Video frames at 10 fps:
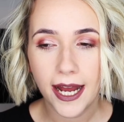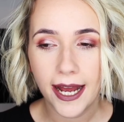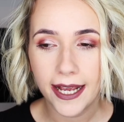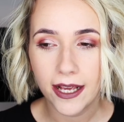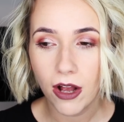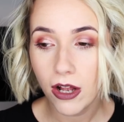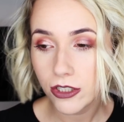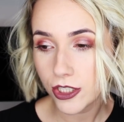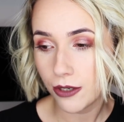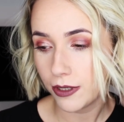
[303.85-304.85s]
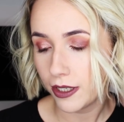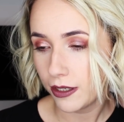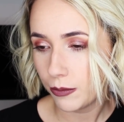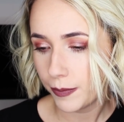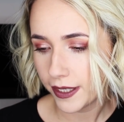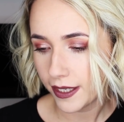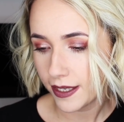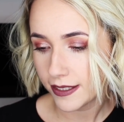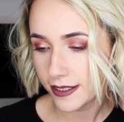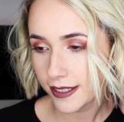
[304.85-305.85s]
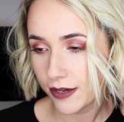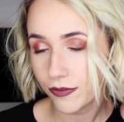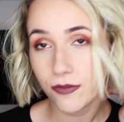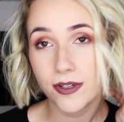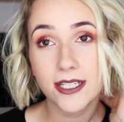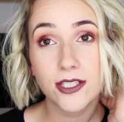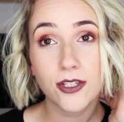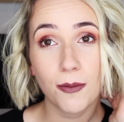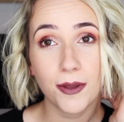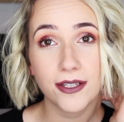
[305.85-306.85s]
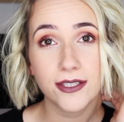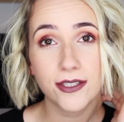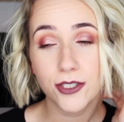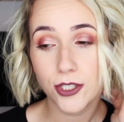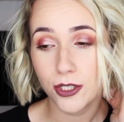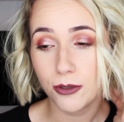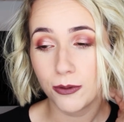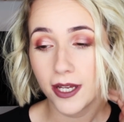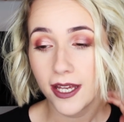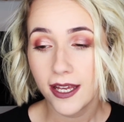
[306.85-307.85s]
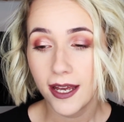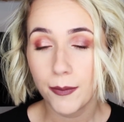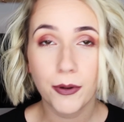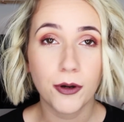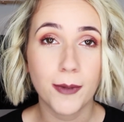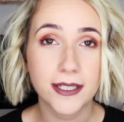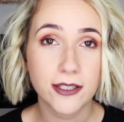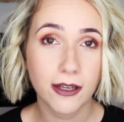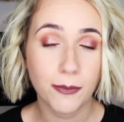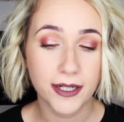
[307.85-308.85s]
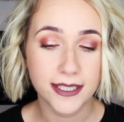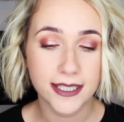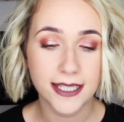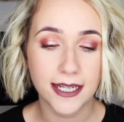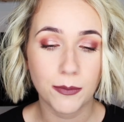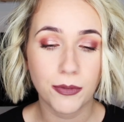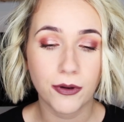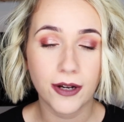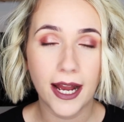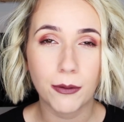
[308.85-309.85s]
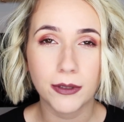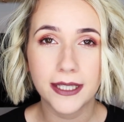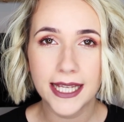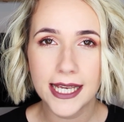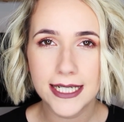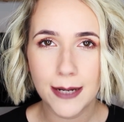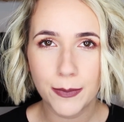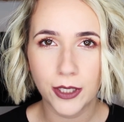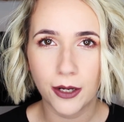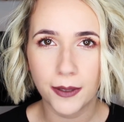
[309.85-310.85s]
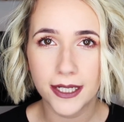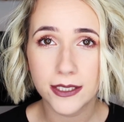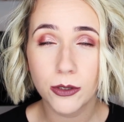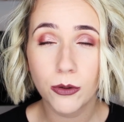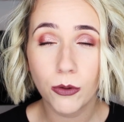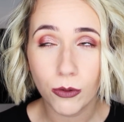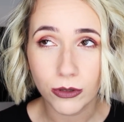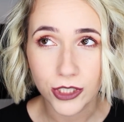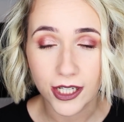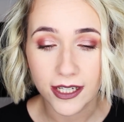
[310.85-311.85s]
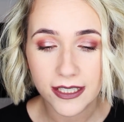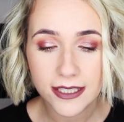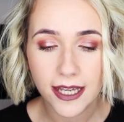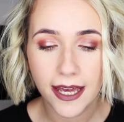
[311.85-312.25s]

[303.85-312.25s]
I can't show you because I've given it to Thomas to put all my stocking presents in, but I will link it down below. It's gorgeous.